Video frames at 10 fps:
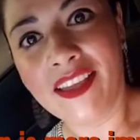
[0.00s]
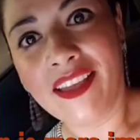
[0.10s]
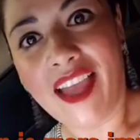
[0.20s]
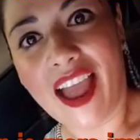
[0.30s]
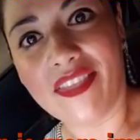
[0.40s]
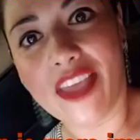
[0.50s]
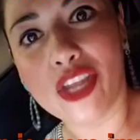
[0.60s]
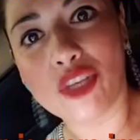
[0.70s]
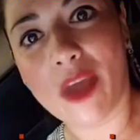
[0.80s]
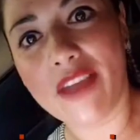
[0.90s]
And then his
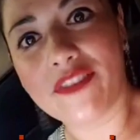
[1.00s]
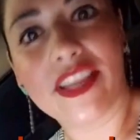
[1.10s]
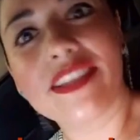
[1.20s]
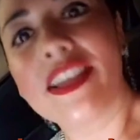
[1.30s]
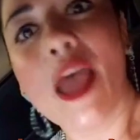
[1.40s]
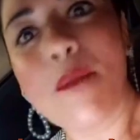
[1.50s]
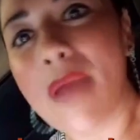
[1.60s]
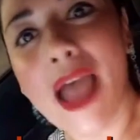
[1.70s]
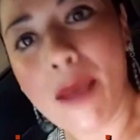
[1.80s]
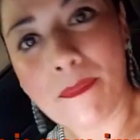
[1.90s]
wife says,
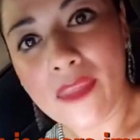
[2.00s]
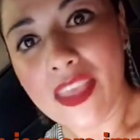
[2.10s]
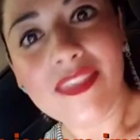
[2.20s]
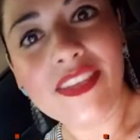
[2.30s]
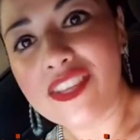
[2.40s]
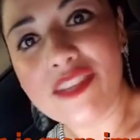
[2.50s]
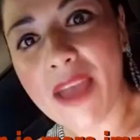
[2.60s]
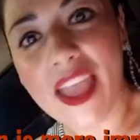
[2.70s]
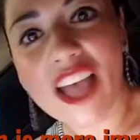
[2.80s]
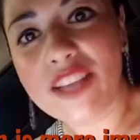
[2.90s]
"Ma'am, this is my
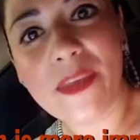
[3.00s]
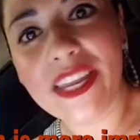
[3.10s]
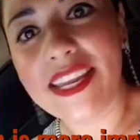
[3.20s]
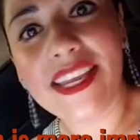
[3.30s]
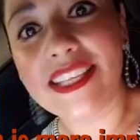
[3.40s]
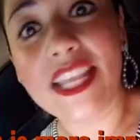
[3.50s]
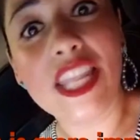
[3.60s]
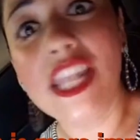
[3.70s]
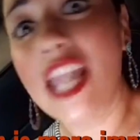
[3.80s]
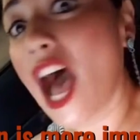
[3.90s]
husband and he's in
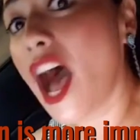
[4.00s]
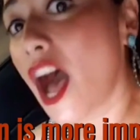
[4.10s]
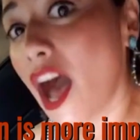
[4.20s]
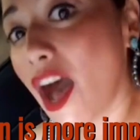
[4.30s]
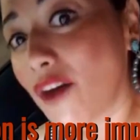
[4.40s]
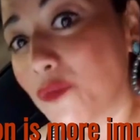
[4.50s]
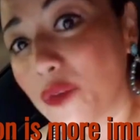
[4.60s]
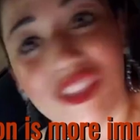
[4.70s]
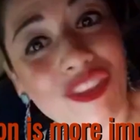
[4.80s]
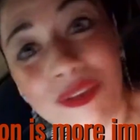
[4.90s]
love with
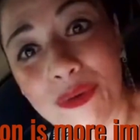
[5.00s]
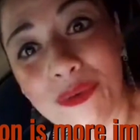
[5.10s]
you.